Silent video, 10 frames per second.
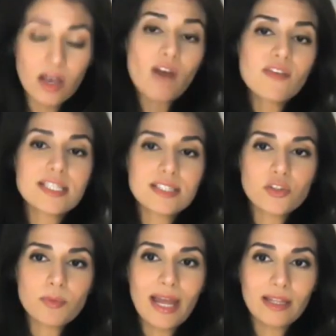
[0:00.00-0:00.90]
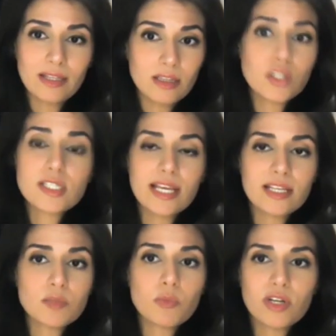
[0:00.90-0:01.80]
Obviously, Japan, it looks like
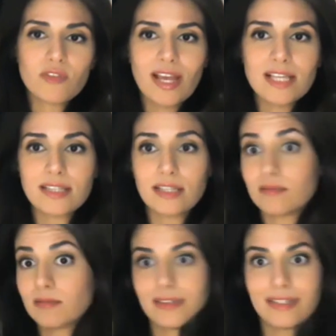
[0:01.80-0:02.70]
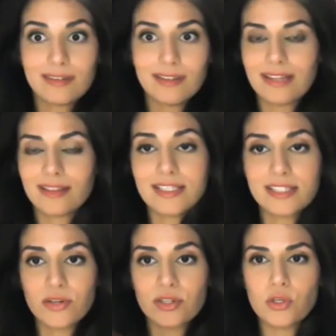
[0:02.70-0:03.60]
it's more advanced than at least
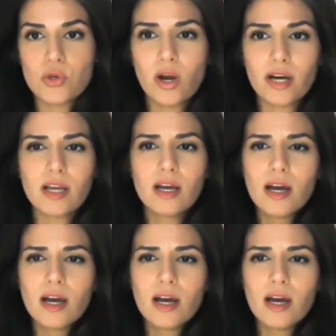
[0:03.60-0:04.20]
here in New York.